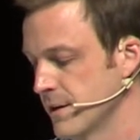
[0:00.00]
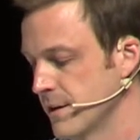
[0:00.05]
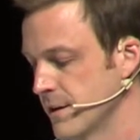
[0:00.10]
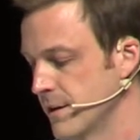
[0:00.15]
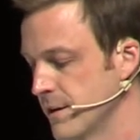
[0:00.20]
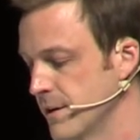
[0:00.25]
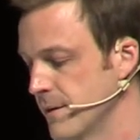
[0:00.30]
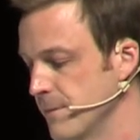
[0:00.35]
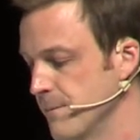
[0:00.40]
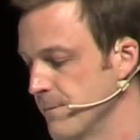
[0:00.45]

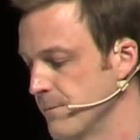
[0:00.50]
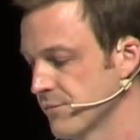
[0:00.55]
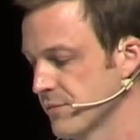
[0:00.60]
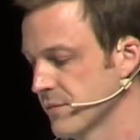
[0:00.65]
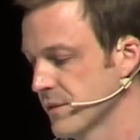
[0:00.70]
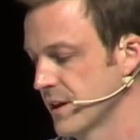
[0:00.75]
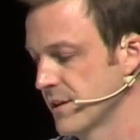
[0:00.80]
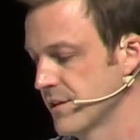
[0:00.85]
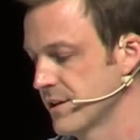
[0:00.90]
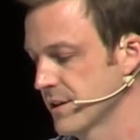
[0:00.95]
Um,
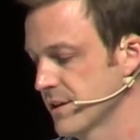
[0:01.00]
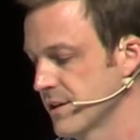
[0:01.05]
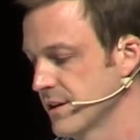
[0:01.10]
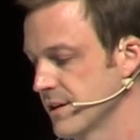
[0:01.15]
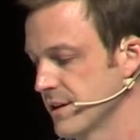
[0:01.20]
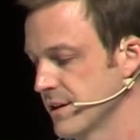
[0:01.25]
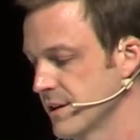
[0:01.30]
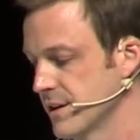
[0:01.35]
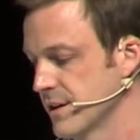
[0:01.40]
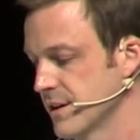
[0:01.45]
I think
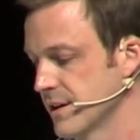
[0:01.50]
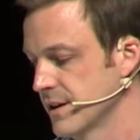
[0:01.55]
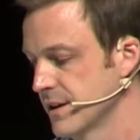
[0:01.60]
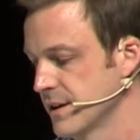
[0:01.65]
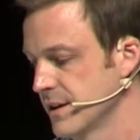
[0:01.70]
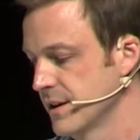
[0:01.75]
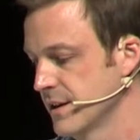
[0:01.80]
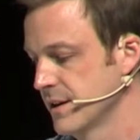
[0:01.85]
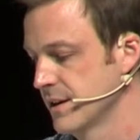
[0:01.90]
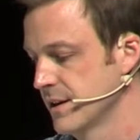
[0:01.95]
that,
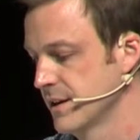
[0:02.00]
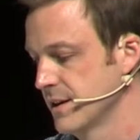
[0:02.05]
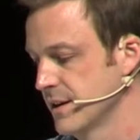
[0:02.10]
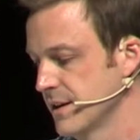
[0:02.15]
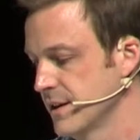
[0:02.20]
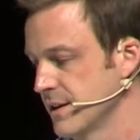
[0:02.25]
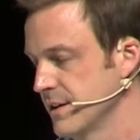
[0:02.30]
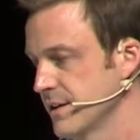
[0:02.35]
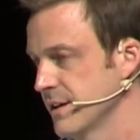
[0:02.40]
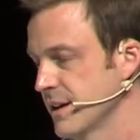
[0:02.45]

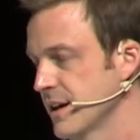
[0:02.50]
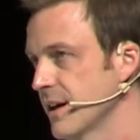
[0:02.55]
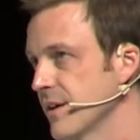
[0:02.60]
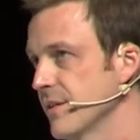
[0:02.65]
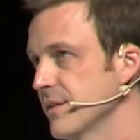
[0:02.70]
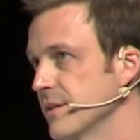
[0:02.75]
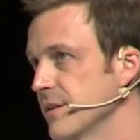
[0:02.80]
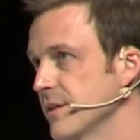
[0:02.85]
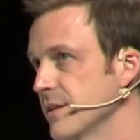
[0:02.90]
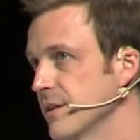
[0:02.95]
yeah,
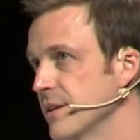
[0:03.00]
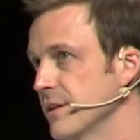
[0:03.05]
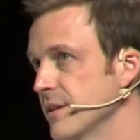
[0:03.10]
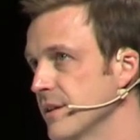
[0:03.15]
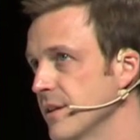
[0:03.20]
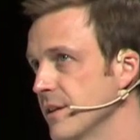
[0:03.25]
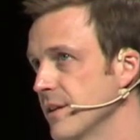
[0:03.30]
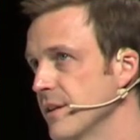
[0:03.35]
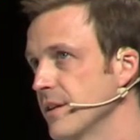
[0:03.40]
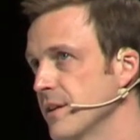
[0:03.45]
the,
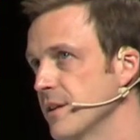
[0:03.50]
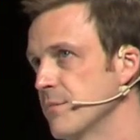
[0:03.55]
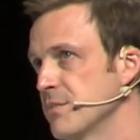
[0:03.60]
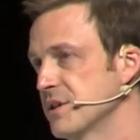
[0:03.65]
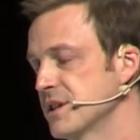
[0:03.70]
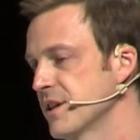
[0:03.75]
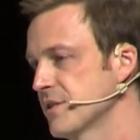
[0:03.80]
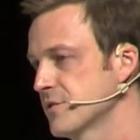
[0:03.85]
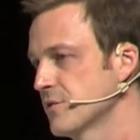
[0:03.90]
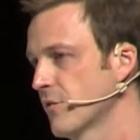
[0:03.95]
the
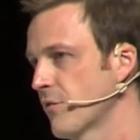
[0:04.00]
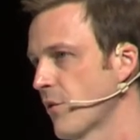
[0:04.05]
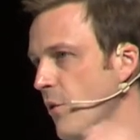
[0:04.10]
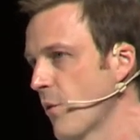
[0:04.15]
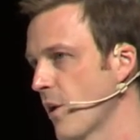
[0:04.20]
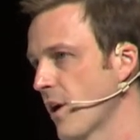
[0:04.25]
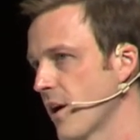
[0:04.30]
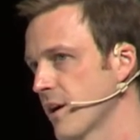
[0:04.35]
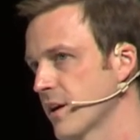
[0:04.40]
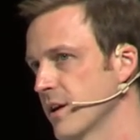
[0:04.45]
potential for
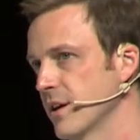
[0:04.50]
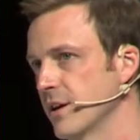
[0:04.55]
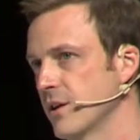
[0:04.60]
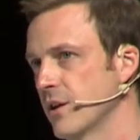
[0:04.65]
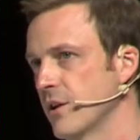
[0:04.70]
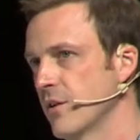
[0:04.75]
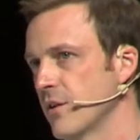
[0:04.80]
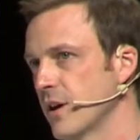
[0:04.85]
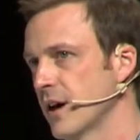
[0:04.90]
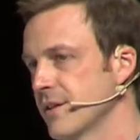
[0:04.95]
where it could
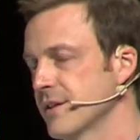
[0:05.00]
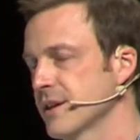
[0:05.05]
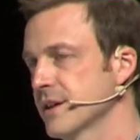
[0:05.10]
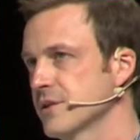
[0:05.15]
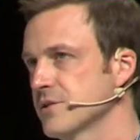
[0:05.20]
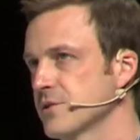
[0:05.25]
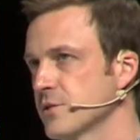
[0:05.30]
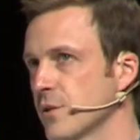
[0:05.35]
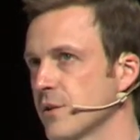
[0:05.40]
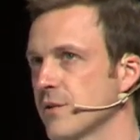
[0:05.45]
go, I think
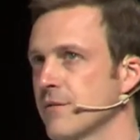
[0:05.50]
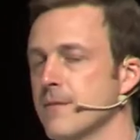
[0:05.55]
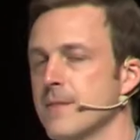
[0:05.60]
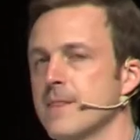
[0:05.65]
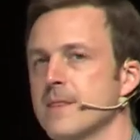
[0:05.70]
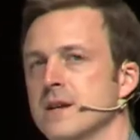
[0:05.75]
it's sort of,